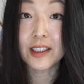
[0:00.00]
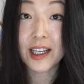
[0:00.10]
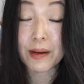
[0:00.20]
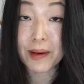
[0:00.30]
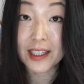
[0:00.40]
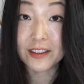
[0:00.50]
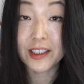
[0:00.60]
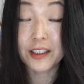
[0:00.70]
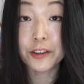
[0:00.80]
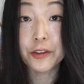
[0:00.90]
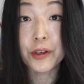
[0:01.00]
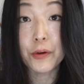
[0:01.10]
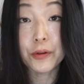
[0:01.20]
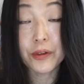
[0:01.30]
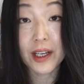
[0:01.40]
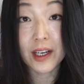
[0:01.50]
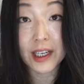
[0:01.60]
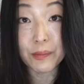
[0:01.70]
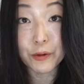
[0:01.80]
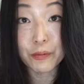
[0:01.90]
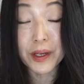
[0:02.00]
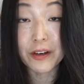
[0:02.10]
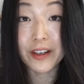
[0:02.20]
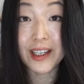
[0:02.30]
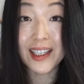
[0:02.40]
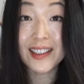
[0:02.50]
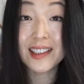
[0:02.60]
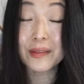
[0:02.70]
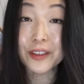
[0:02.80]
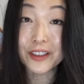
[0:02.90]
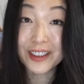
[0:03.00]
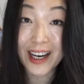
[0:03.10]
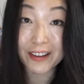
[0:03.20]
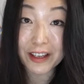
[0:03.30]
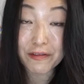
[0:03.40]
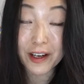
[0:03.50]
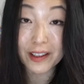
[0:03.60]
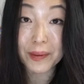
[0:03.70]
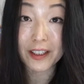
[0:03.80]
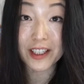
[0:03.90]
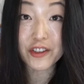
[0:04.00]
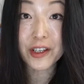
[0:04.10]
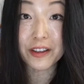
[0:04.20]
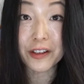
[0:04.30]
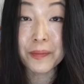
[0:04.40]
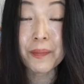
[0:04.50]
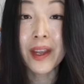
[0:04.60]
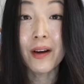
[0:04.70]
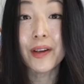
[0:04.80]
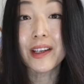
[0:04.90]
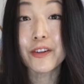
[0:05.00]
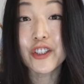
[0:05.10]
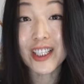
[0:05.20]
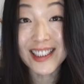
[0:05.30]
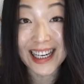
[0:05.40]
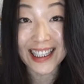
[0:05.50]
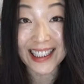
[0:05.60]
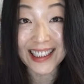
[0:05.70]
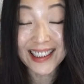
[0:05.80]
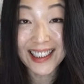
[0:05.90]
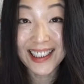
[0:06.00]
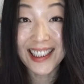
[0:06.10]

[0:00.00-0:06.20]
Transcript: getting back together, go through the honeymoon period, similar to how they felt about each other when they were just dating.